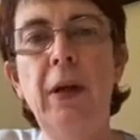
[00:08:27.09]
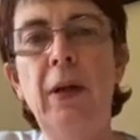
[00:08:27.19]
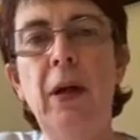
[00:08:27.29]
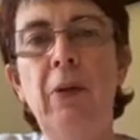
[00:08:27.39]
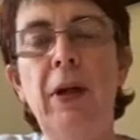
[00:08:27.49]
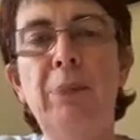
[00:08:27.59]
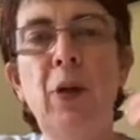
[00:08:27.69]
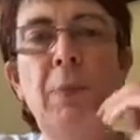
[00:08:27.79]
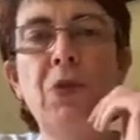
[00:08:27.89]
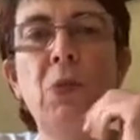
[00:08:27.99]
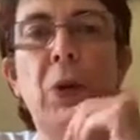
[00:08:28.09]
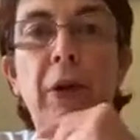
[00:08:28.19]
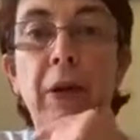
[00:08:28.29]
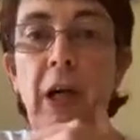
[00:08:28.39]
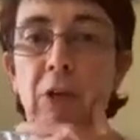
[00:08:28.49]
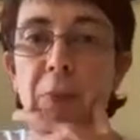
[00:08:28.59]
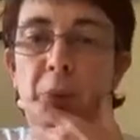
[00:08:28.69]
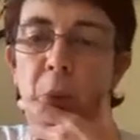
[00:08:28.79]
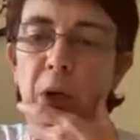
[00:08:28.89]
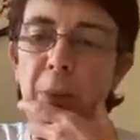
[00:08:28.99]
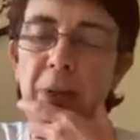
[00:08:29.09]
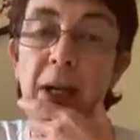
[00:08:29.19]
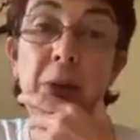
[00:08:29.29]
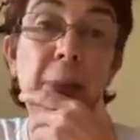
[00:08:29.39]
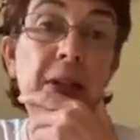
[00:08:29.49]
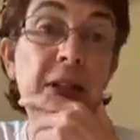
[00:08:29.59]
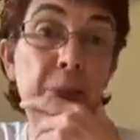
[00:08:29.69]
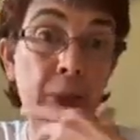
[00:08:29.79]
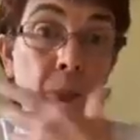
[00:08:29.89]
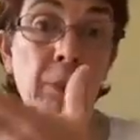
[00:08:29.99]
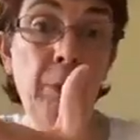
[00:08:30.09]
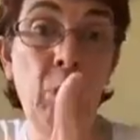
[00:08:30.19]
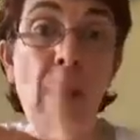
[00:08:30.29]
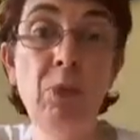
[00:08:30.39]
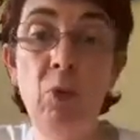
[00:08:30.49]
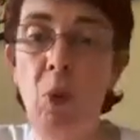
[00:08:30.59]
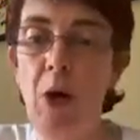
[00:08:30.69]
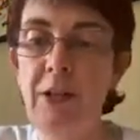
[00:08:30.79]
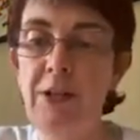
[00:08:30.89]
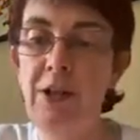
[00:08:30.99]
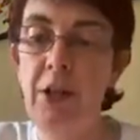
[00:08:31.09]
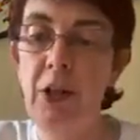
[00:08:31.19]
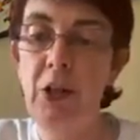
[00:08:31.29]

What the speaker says: I read a prompt somewhere, I can't remember where, but anyway, the prompt was